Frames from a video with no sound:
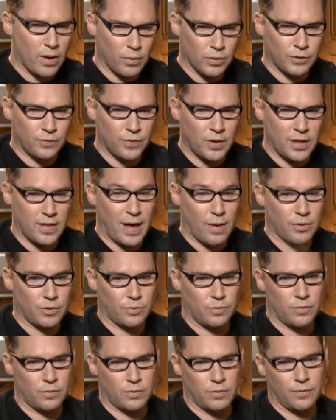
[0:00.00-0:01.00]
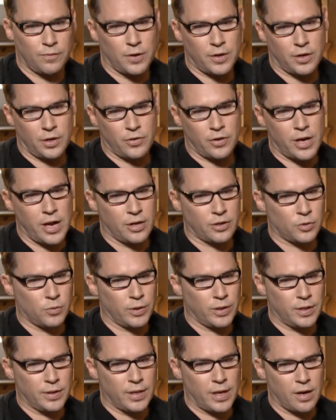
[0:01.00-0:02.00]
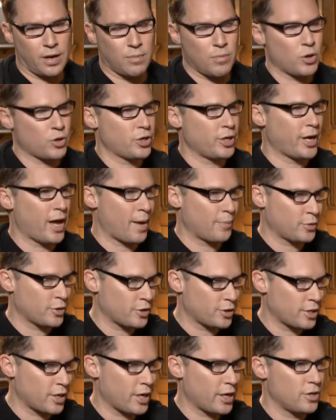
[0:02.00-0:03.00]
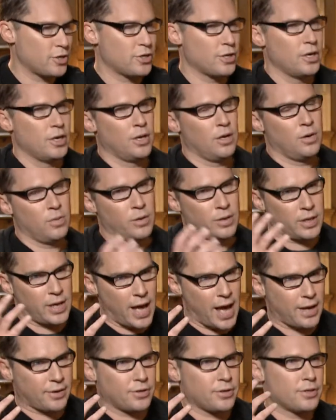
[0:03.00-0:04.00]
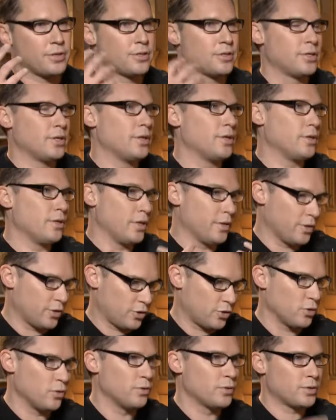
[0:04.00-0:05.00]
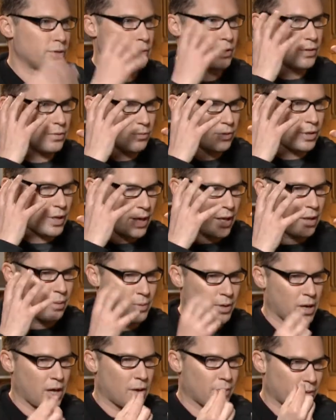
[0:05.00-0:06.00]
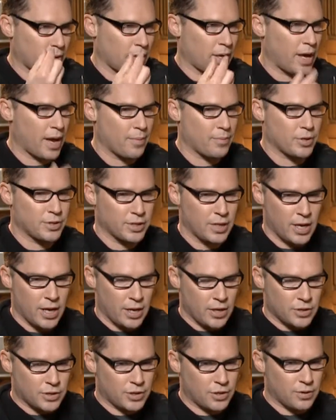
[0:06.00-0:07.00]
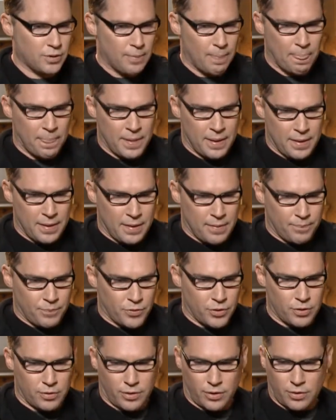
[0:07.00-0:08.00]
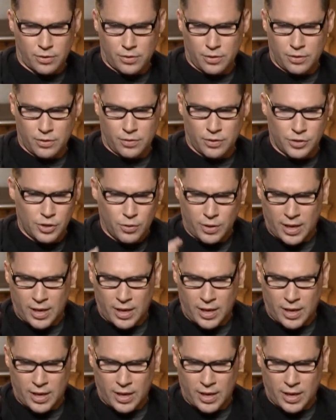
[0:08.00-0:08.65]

it was fun. That was fun to create because we did that on a motion capture stage with the actors in, in the suits and with the helmet on with the cameras. So you're, you're, you, there's no